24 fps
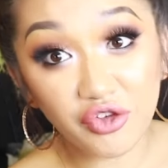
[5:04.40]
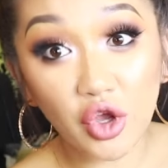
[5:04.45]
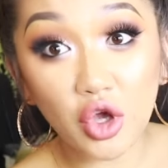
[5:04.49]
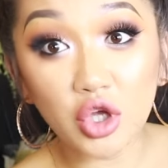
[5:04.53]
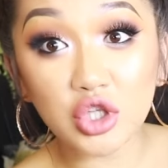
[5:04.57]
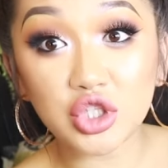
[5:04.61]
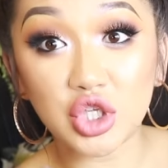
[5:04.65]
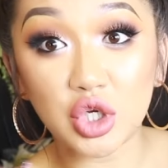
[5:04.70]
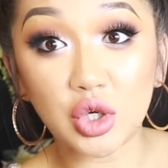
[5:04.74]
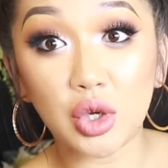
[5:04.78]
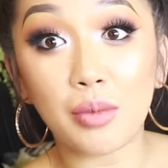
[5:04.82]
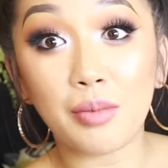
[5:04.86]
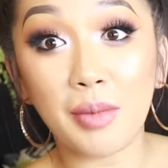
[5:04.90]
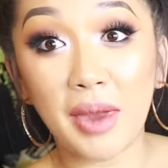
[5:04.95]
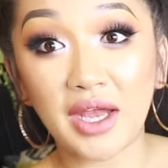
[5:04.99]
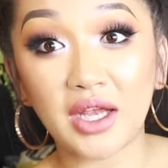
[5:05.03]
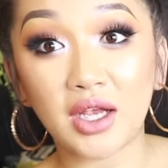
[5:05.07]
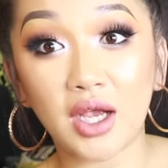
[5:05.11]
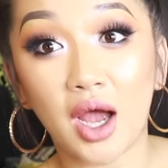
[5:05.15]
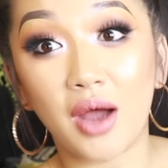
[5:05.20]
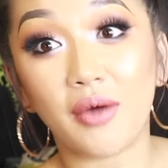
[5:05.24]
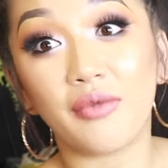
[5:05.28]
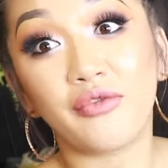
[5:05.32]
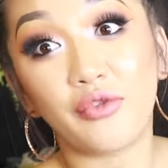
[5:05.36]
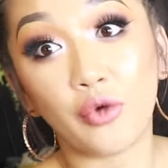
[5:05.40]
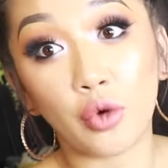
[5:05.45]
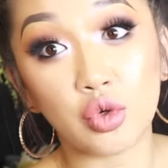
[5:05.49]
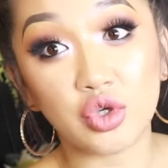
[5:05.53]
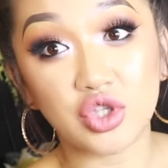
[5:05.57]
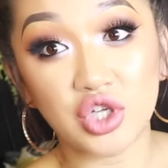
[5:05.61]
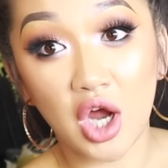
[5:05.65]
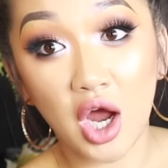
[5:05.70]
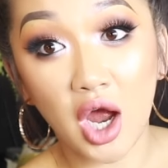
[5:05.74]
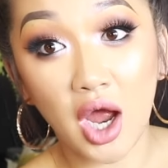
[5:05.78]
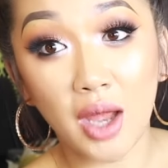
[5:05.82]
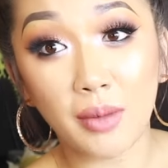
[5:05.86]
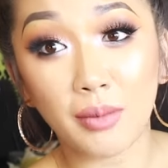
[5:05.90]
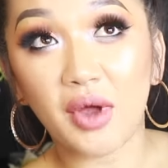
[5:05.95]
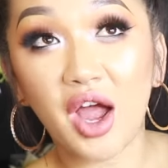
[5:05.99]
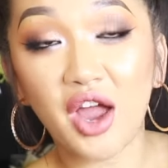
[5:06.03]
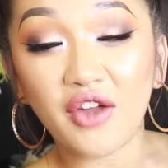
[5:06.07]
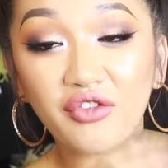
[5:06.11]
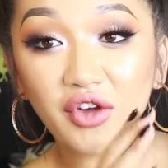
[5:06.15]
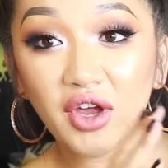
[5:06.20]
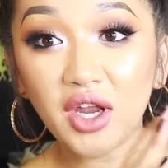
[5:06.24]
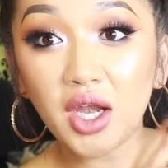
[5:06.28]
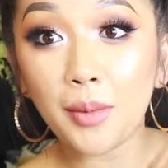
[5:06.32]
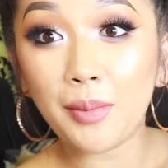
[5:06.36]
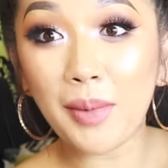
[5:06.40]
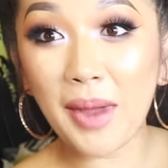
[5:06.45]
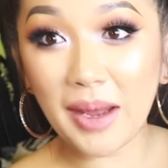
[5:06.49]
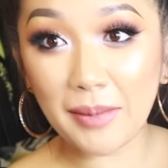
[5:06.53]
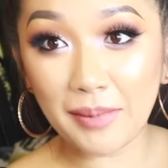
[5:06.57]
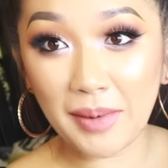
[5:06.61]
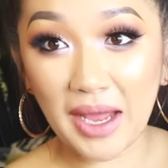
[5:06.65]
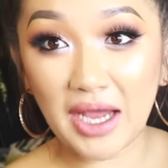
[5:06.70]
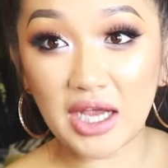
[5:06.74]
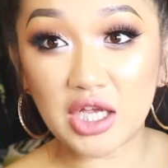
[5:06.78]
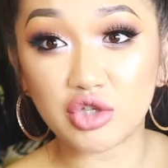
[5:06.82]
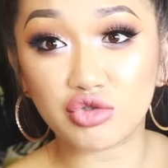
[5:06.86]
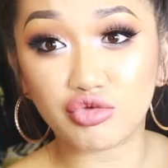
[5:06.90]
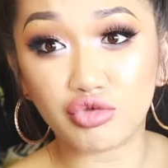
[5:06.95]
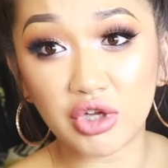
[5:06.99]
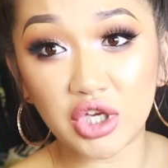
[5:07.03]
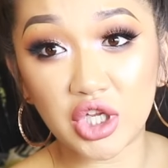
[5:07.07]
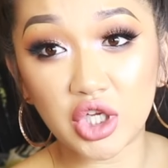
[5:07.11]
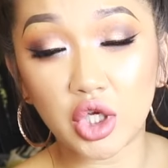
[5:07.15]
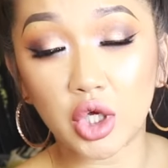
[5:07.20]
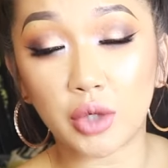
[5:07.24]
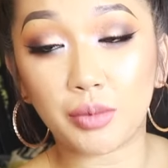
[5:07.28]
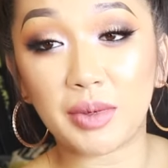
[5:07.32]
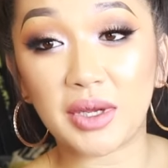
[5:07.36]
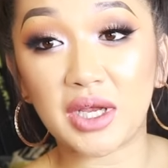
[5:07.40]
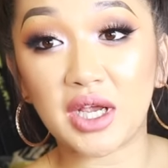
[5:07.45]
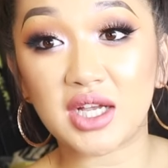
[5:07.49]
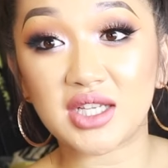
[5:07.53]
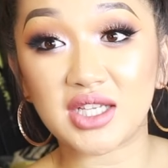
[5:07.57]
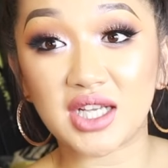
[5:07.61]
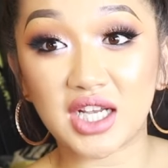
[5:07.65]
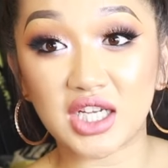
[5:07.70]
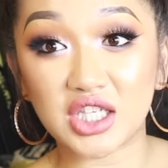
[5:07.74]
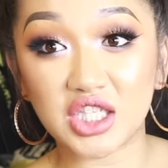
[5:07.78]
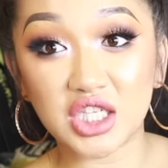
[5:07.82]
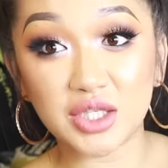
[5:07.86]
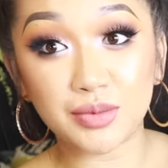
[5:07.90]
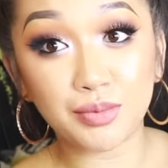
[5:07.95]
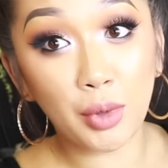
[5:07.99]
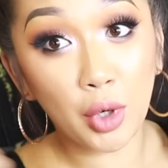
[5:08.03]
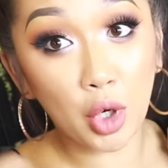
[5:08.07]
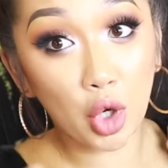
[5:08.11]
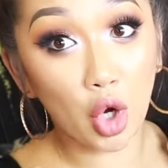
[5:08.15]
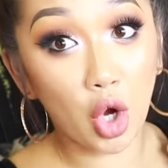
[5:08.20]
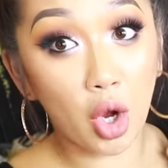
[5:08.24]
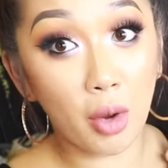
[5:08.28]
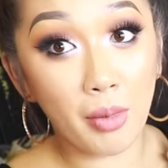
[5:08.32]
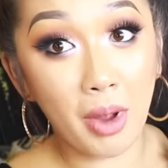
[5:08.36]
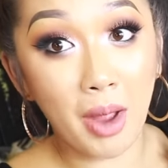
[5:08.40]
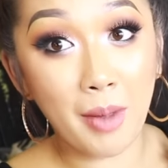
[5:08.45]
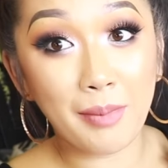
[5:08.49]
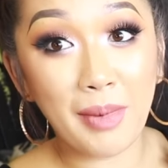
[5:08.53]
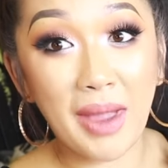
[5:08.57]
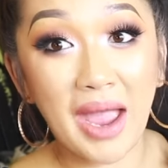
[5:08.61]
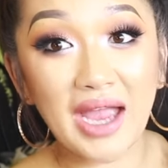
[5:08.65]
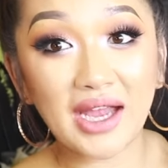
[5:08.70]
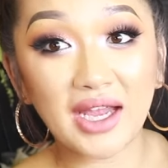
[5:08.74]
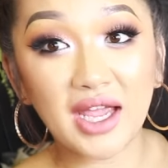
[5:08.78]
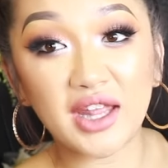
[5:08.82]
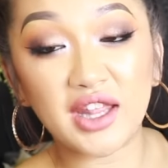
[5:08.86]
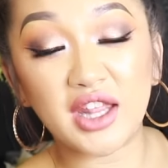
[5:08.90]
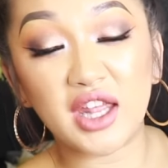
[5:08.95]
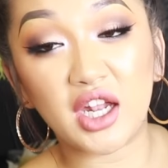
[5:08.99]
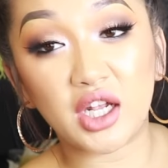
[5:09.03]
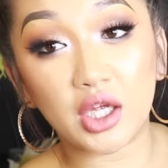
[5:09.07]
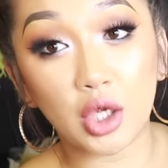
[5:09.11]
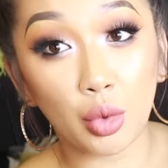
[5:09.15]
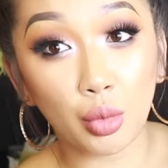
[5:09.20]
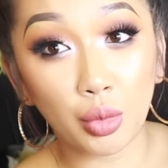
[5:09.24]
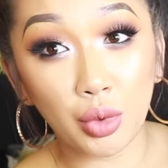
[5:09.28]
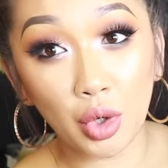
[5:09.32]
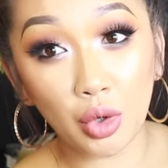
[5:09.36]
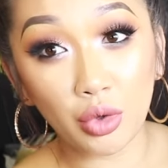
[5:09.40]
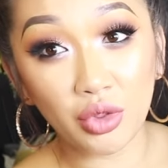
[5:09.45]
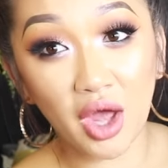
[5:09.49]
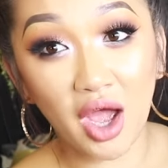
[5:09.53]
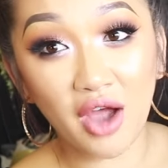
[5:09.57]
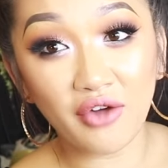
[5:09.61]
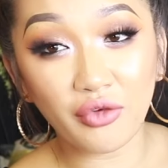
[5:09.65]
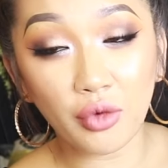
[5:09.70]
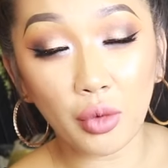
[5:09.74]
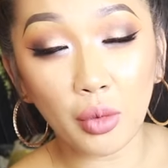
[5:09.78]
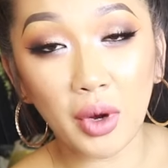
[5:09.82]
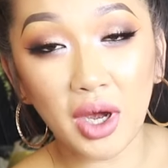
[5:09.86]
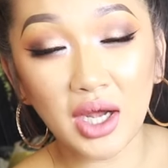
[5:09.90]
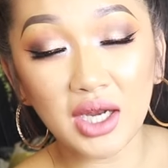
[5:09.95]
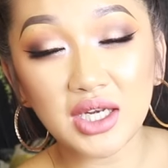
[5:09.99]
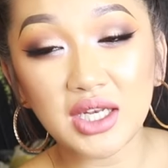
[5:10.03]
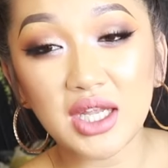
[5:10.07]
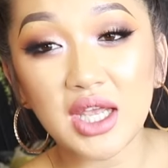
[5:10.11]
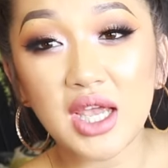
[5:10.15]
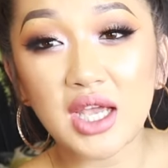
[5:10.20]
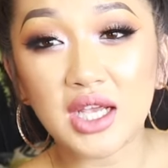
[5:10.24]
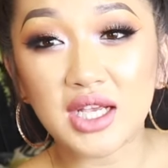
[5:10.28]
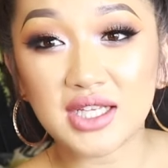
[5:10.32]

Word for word: you're doing makeup full time, I find a backpack is really good because I can just put it on my back and then I can wheel the other one.